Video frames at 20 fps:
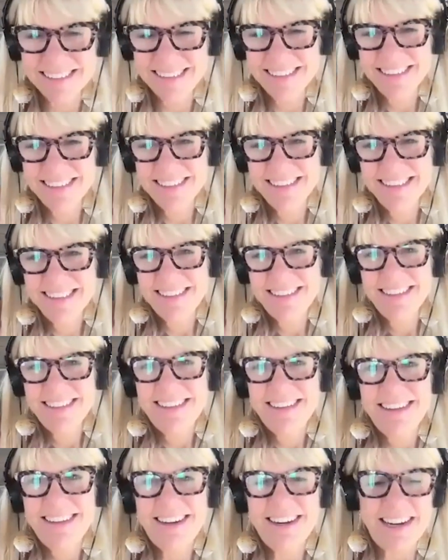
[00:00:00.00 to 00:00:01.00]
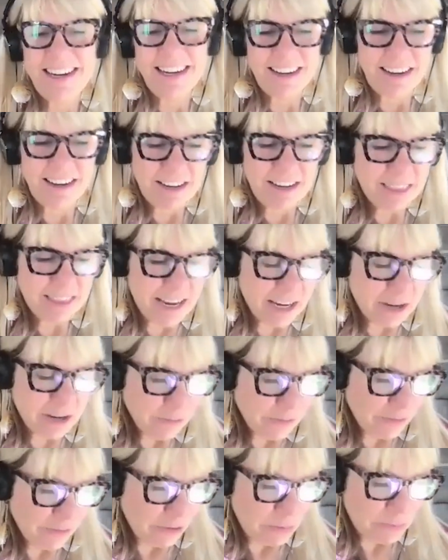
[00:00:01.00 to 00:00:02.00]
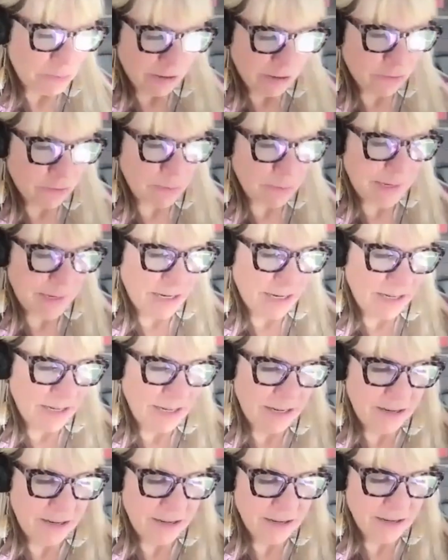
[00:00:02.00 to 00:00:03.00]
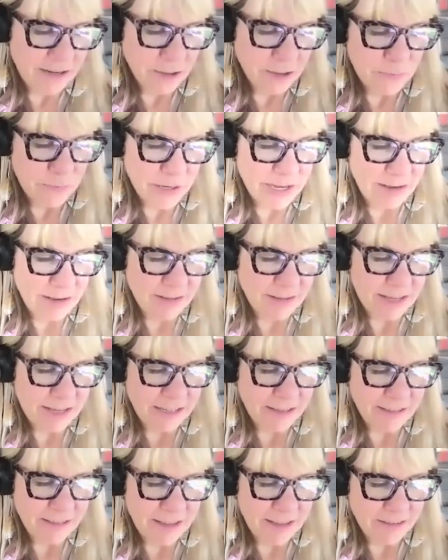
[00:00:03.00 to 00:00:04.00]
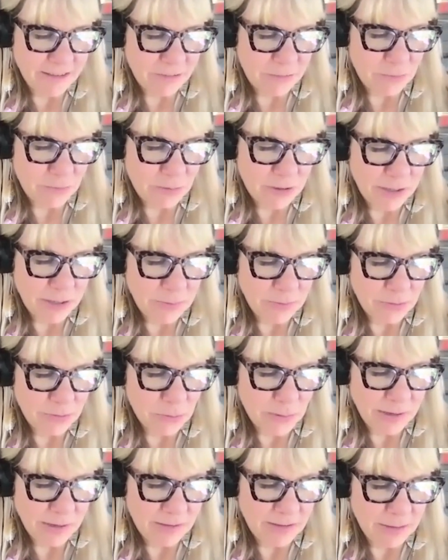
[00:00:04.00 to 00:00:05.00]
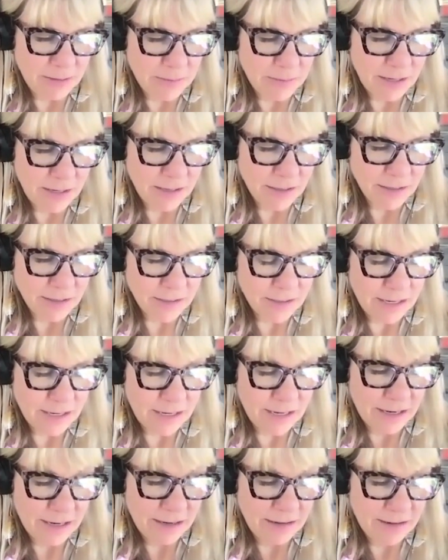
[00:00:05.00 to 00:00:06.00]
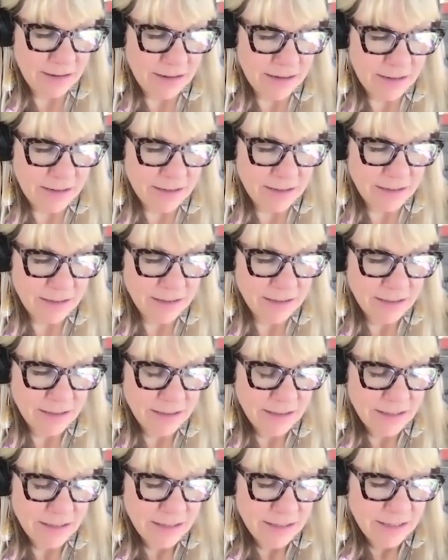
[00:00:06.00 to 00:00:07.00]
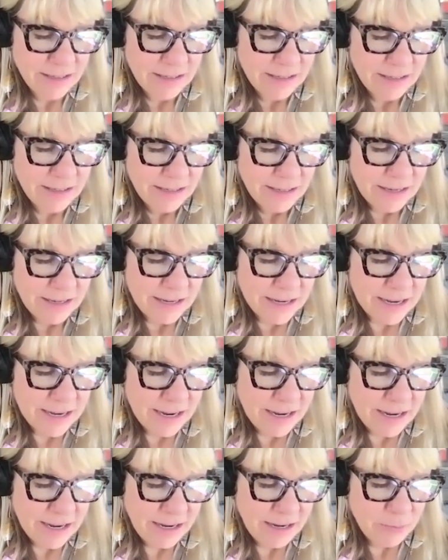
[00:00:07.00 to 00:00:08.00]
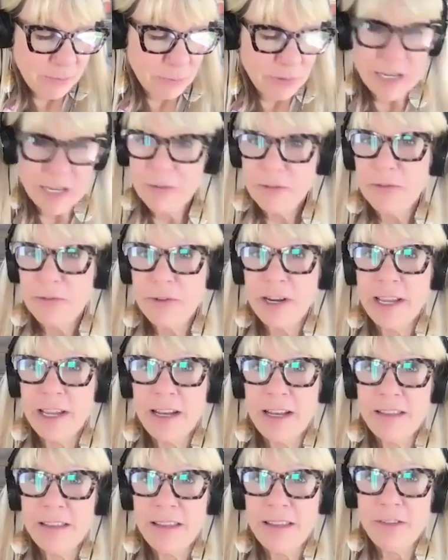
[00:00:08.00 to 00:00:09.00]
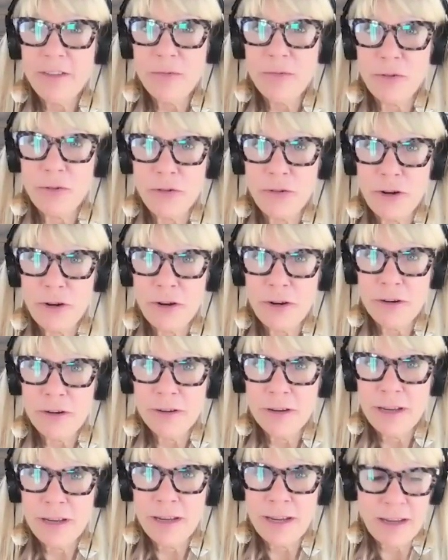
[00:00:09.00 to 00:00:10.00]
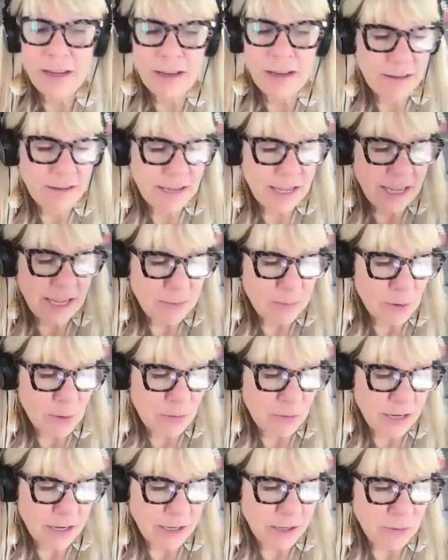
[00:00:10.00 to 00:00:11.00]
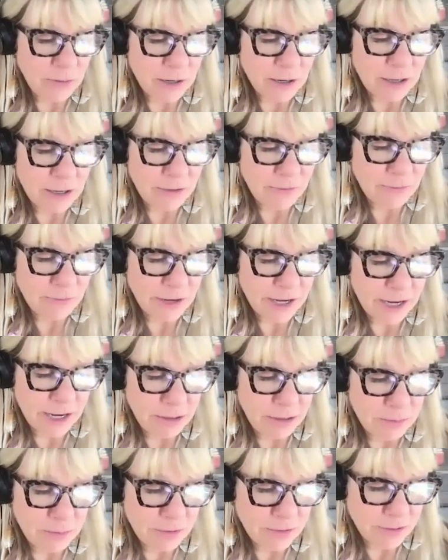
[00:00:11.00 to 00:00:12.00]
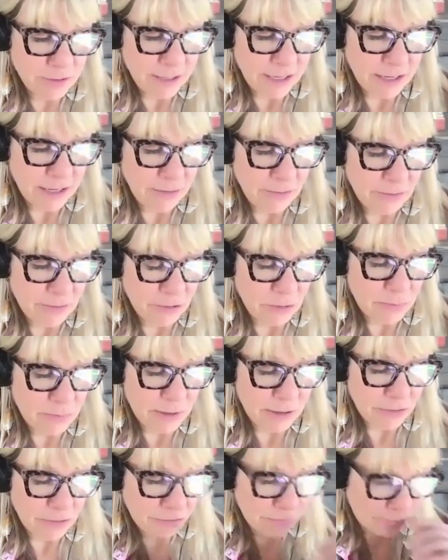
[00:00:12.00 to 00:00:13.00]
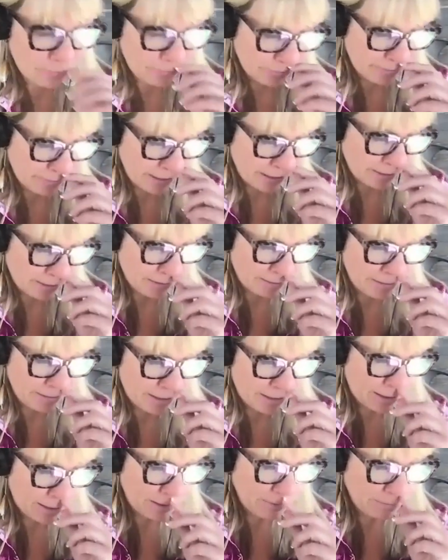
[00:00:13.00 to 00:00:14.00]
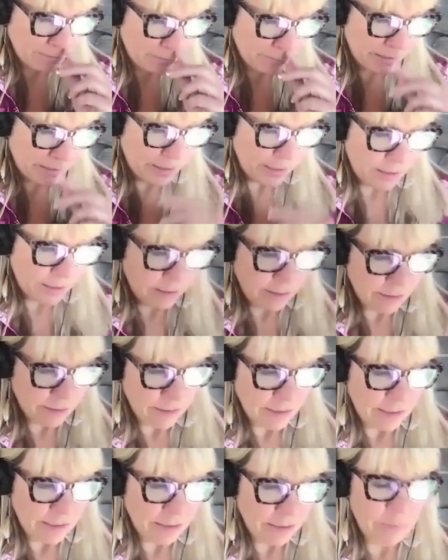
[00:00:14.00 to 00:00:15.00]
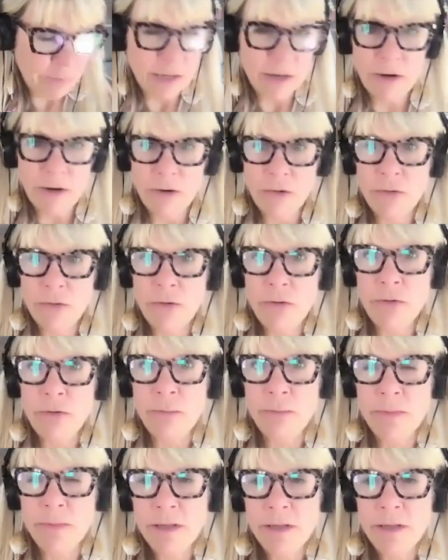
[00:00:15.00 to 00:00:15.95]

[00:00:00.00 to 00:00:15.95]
All right, honey. Thank you so much for being here. Hope you guys liked that story. It was quite something. And uh, I will never forget it. That's for sure. And Kaye Boehning, you are unforgettable. Thank you so much for taking the time to be here and to be in our group